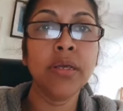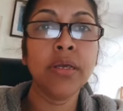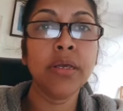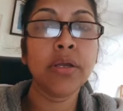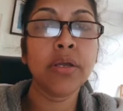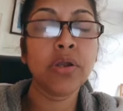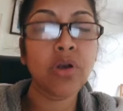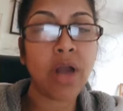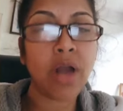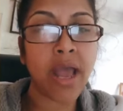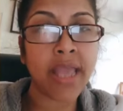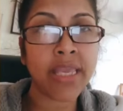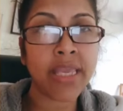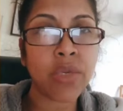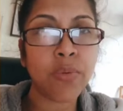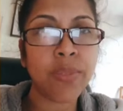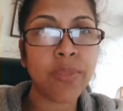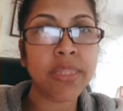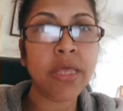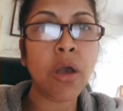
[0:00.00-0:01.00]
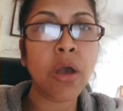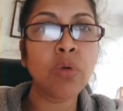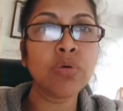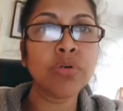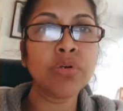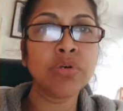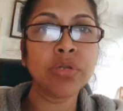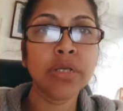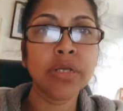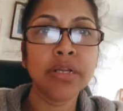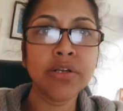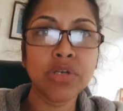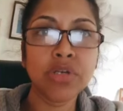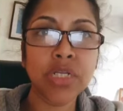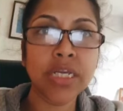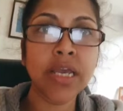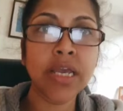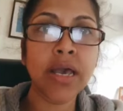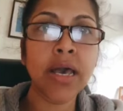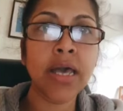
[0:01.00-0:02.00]
crying without
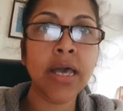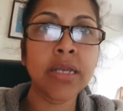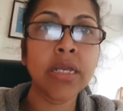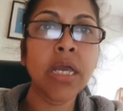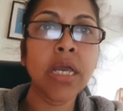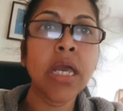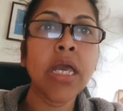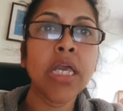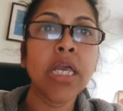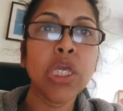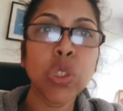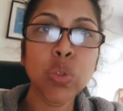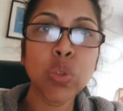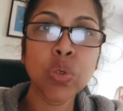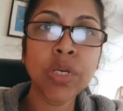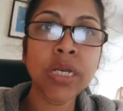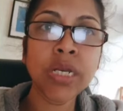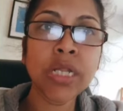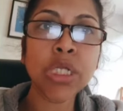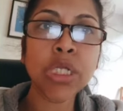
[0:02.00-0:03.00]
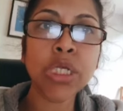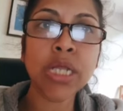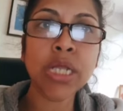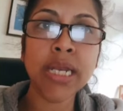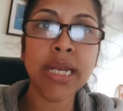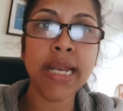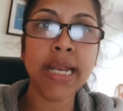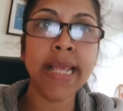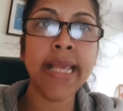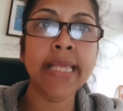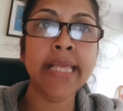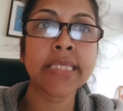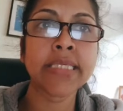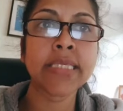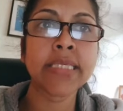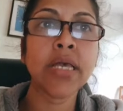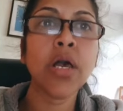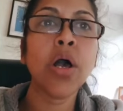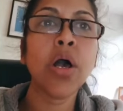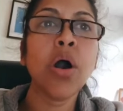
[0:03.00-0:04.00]
tear, urination
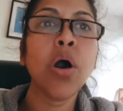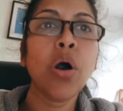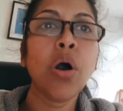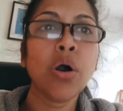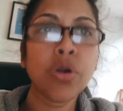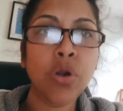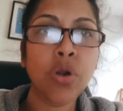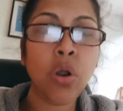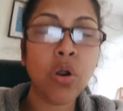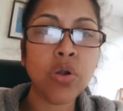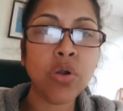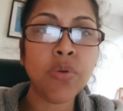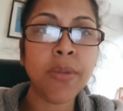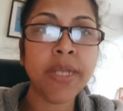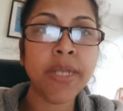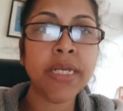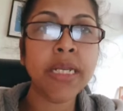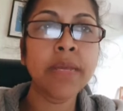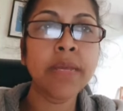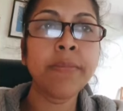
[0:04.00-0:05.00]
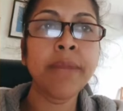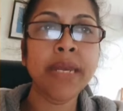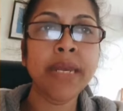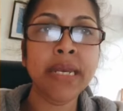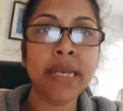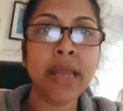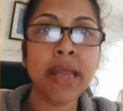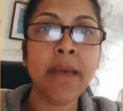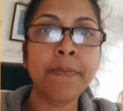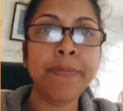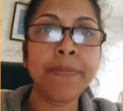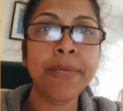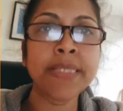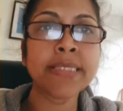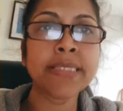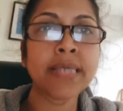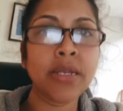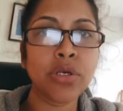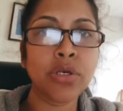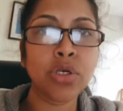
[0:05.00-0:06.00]
less, or not wetting many nappies and